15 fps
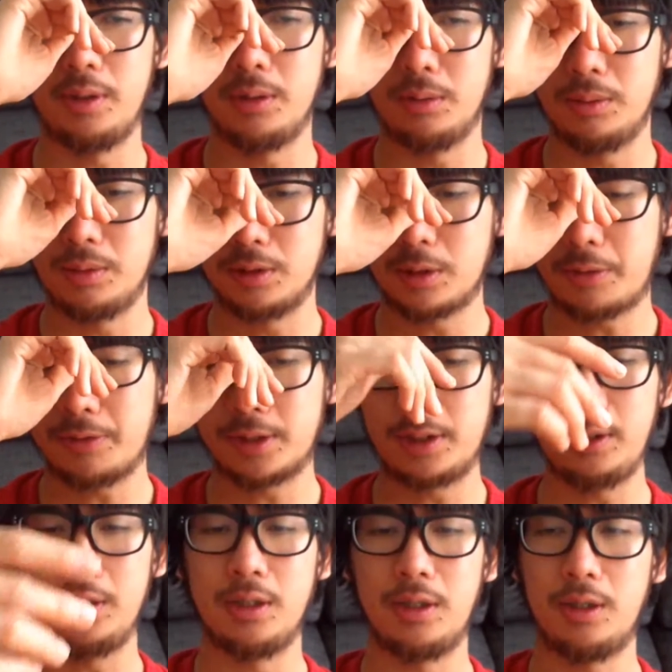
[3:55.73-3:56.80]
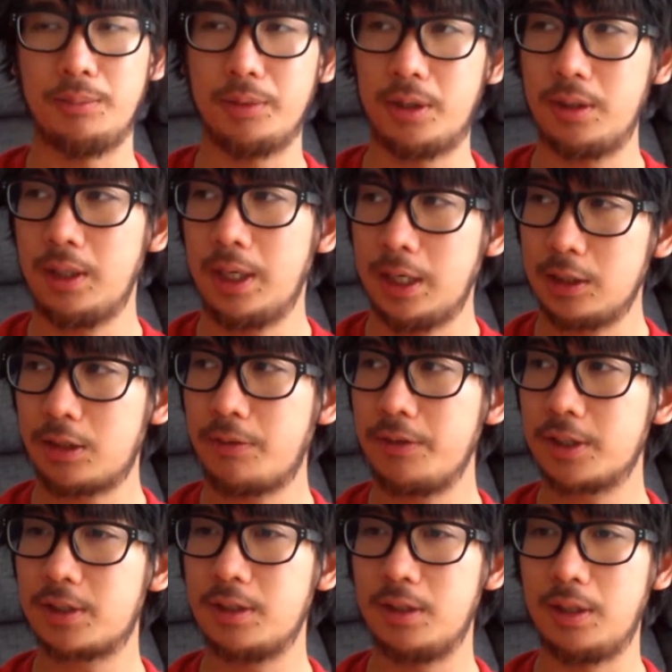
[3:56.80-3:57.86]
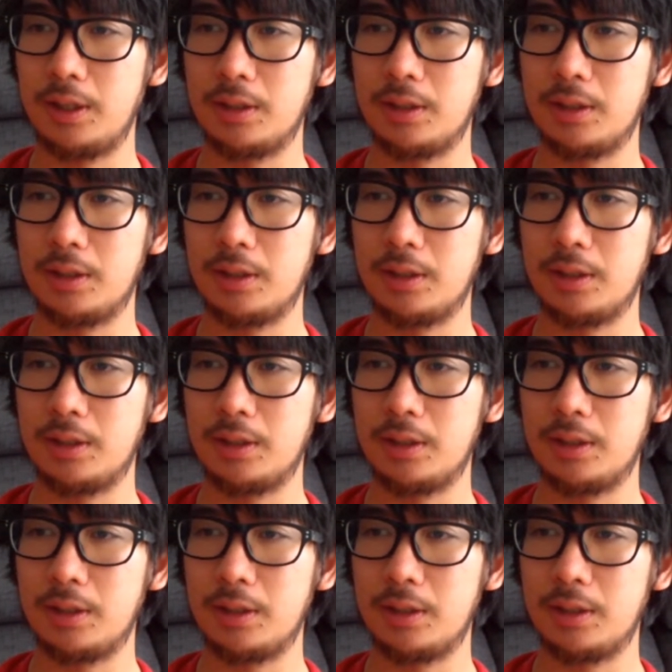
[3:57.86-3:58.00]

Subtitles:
You know, it's obvious that